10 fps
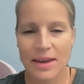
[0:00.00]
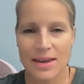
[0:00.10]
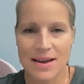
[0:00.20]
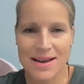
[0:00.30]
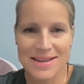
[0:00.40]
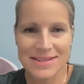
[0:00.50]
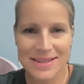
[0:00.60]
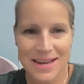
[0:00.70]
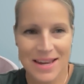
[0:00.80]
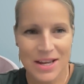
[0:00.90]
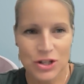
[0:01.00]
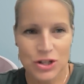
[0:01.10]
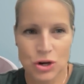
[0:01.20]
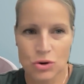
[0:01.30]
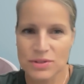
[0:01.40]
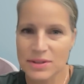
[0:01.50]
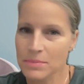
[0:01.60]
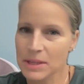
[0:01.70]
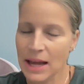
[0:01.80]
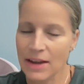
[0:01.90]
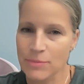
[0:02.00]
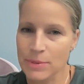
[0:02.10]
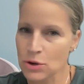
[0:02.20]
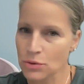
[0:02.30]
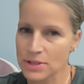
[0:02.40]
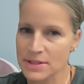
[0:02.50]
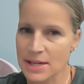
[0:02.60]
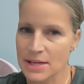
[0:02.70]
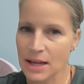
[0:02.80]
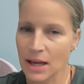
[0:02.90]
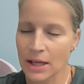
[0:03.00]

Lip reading: Hey guys. So something I've been noticing,